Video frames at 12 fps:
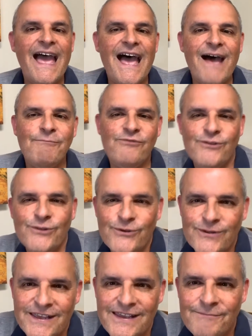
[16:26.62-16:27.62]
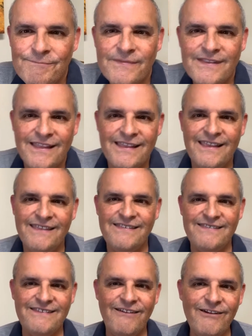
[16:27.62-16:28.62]
Absolutely. Is
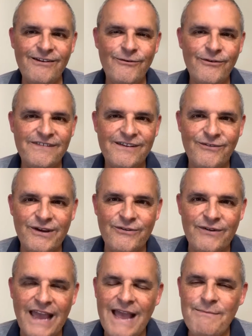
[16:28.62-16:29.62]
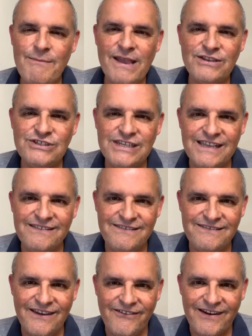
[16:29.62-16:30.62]
this Derek or is it Gregory? I'm imagining it's
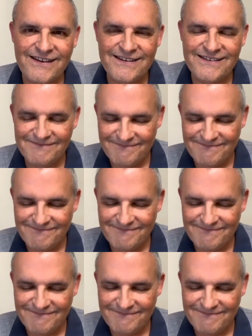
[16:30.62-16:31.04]
Derek.